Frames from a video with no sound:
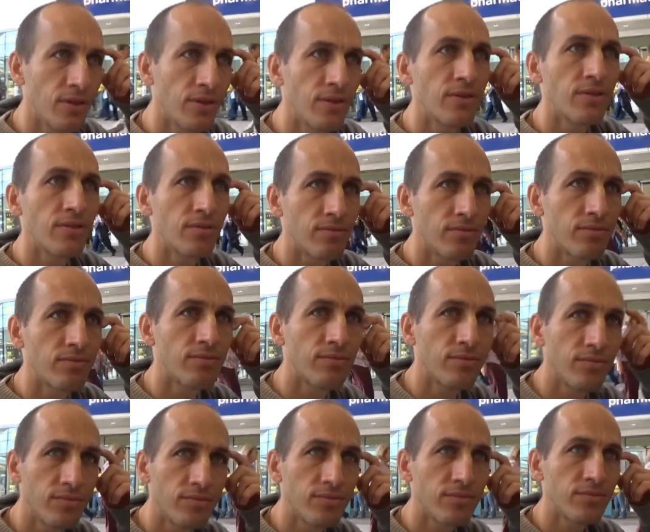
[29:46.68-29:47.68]
better evidence
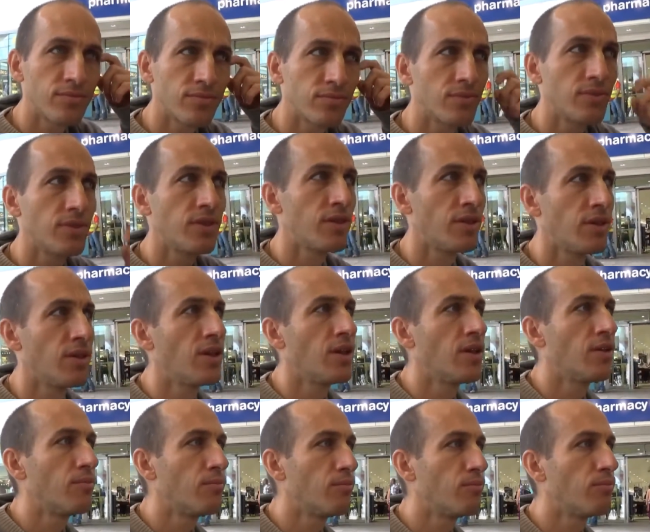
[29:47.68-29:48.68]
we change our minds.
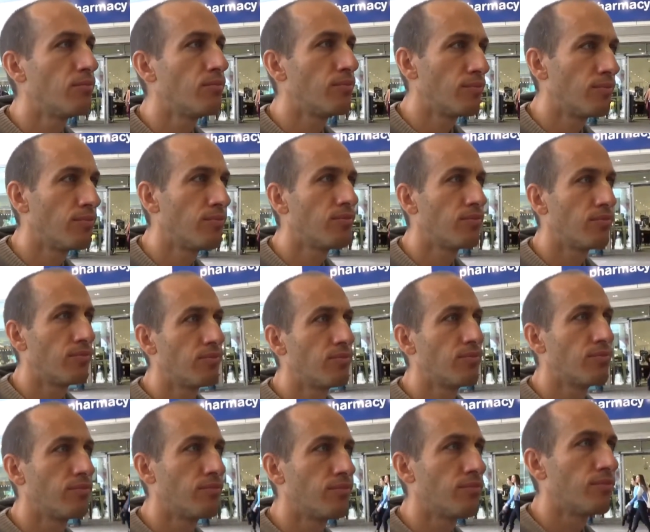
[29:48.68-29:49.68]
So if there is being
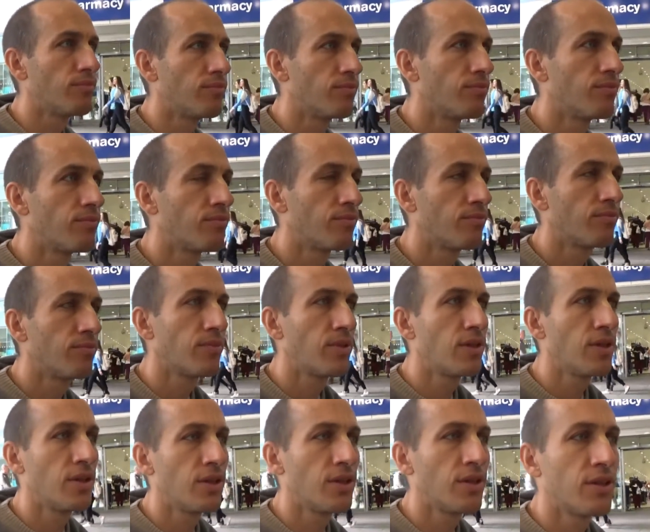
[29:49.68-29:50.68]
stuff being swept under the
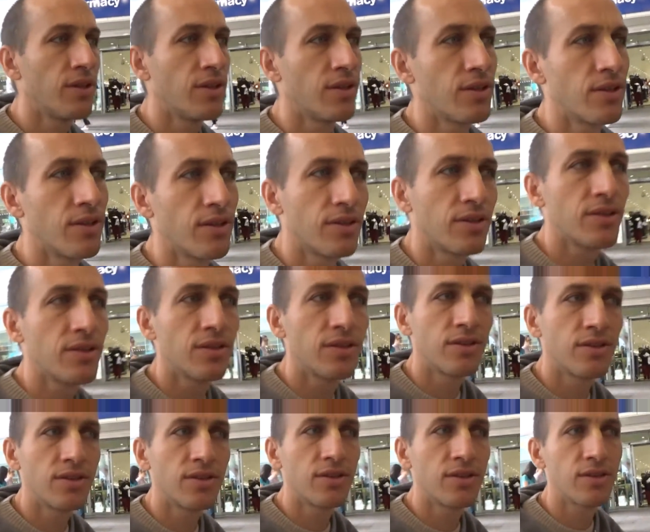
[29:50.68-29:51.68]
carpet, that goes against the
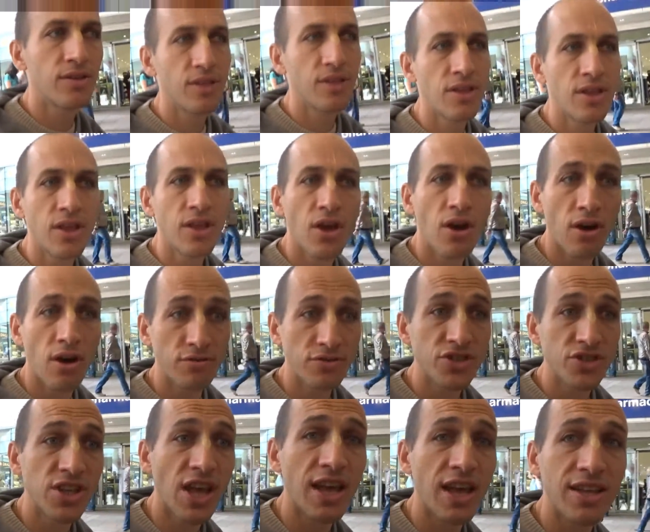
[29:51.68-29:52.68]
principles of
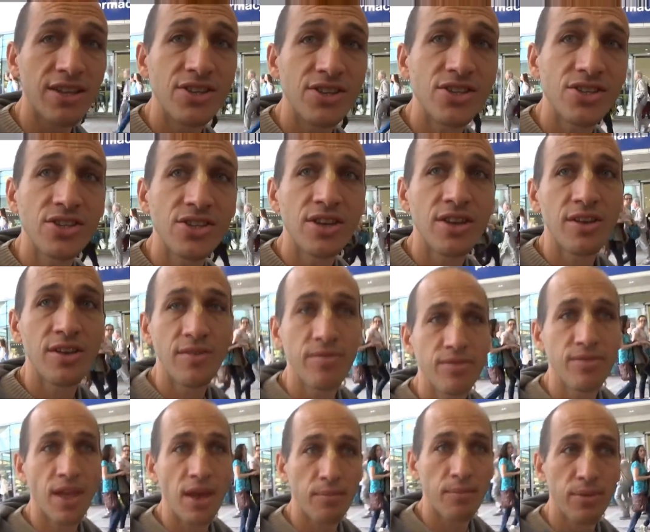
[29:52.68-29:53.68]
science. Science. Yeah.
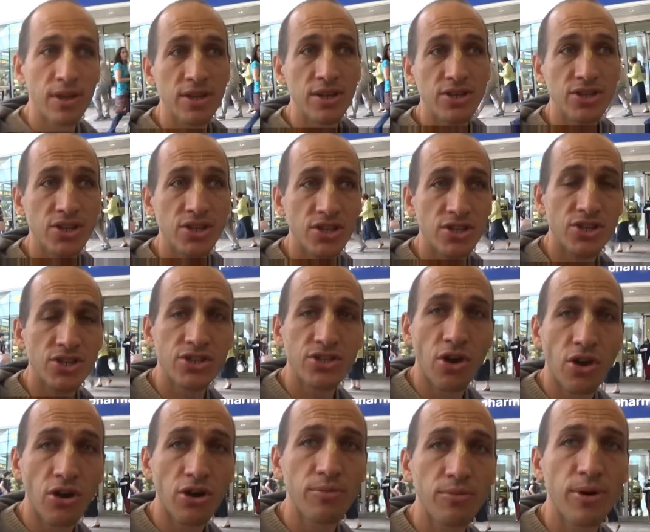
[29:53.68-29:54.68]
That means it's
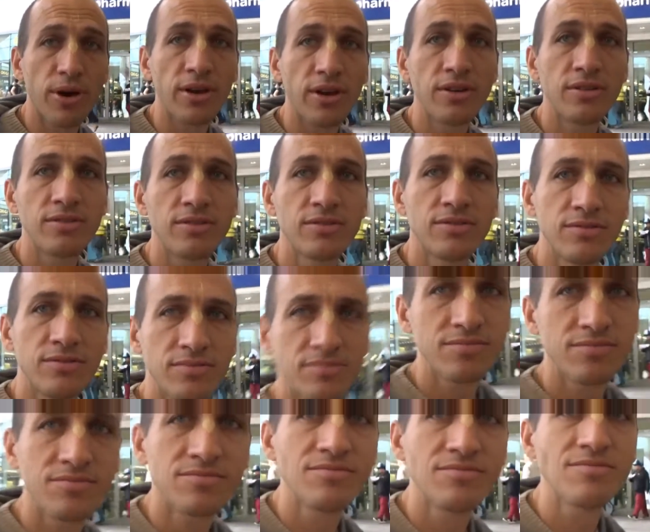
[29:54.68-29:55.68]
dogma. Mm,
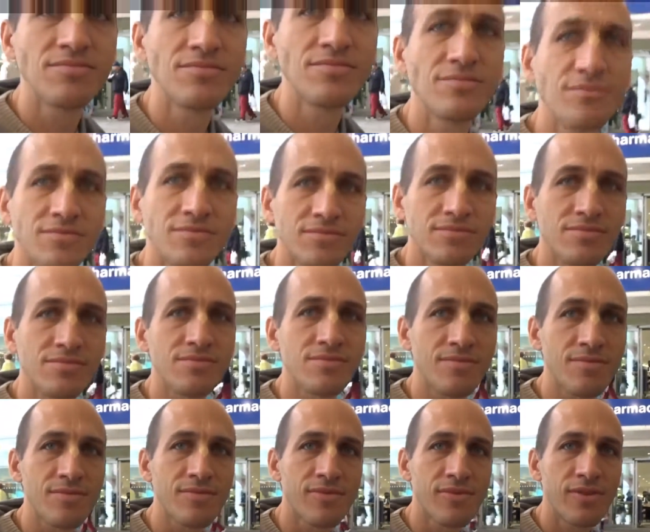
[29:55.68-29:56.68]
exactly.
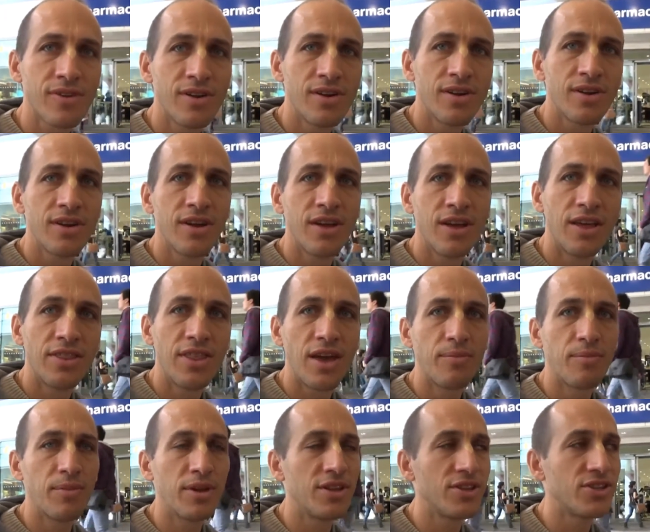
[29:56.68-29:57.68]

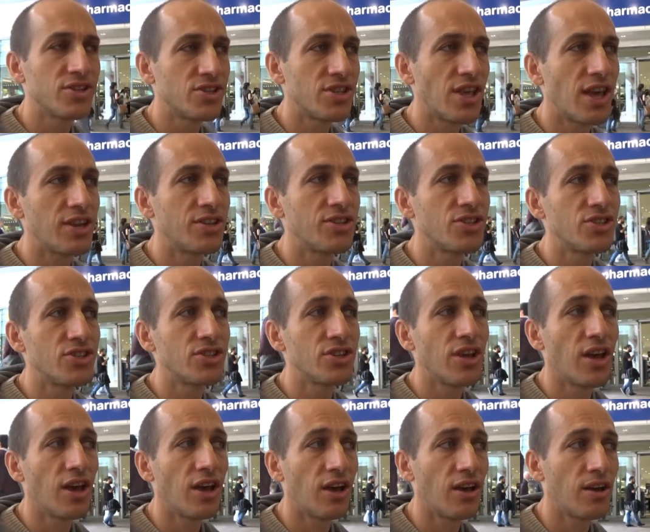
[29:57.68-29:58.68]
That means that
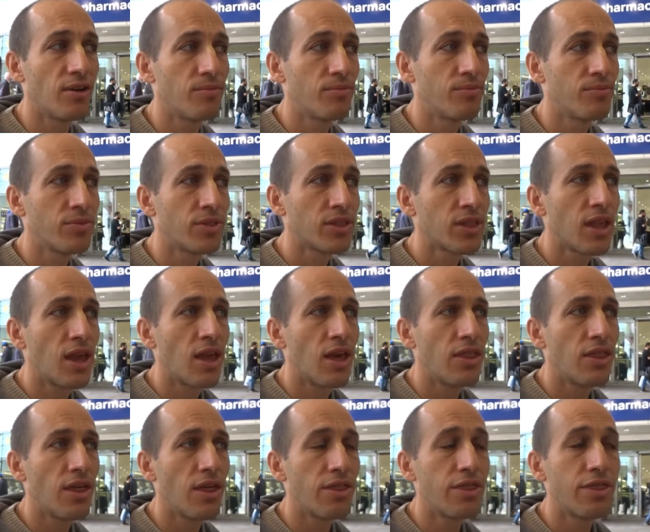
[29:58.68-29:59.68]

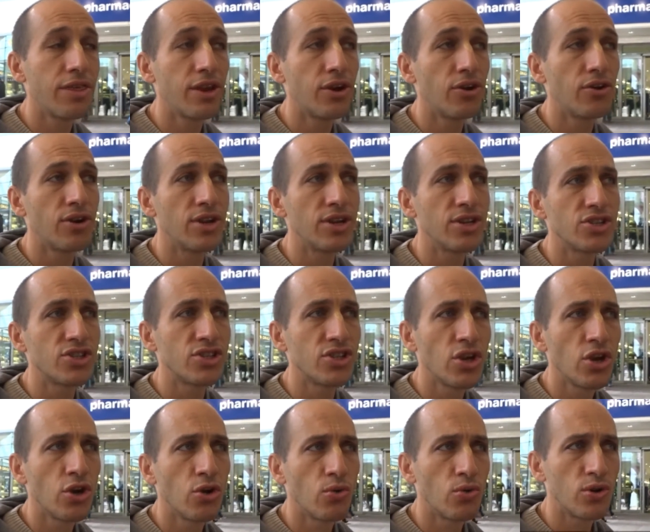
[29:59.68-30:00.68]
the theories
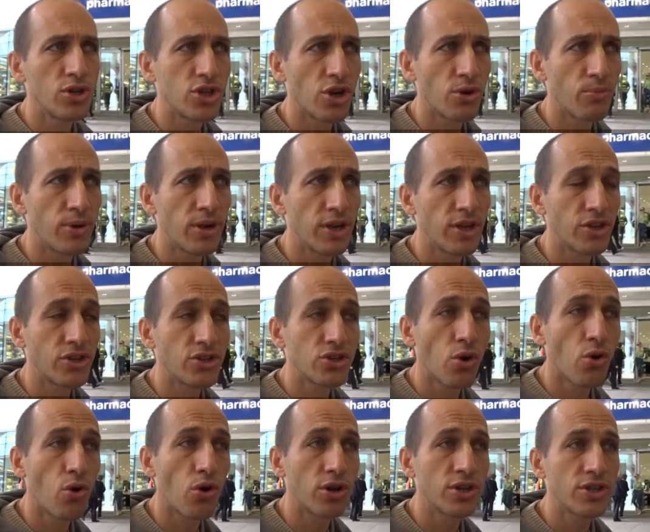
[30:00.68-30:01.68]
which are being
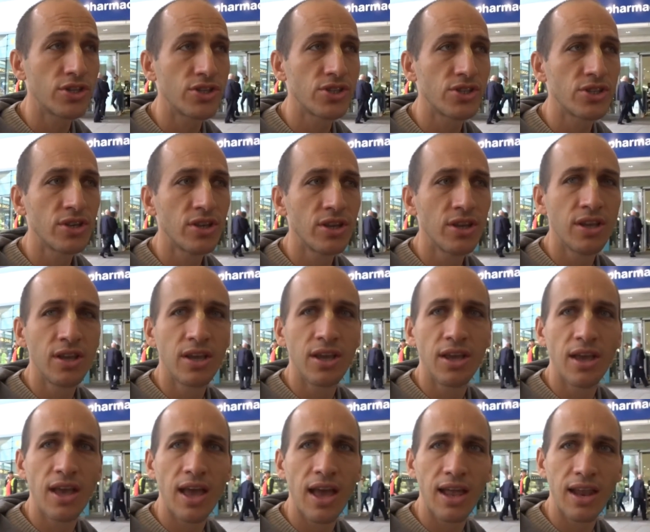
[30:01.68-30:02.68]
taught,
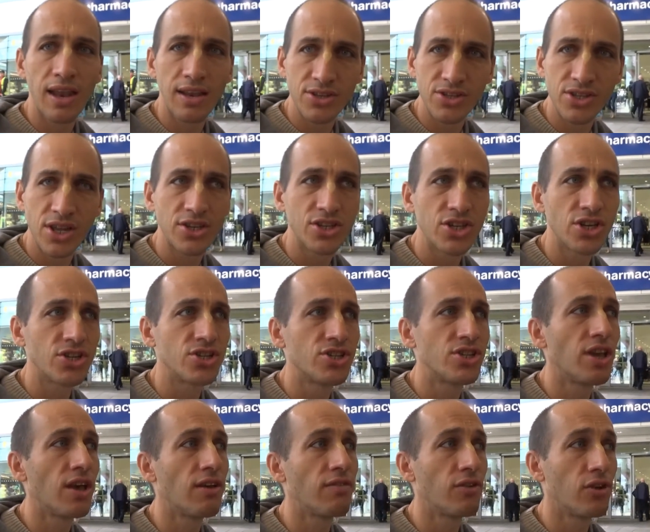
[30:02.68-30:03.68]
such as
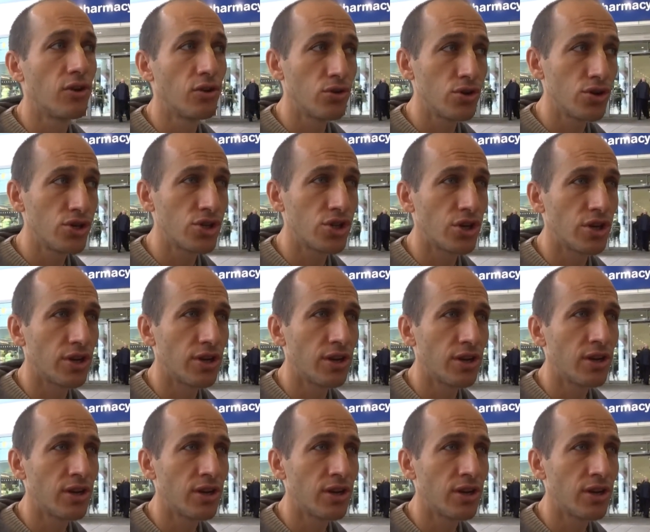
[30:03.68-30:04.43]
evolution,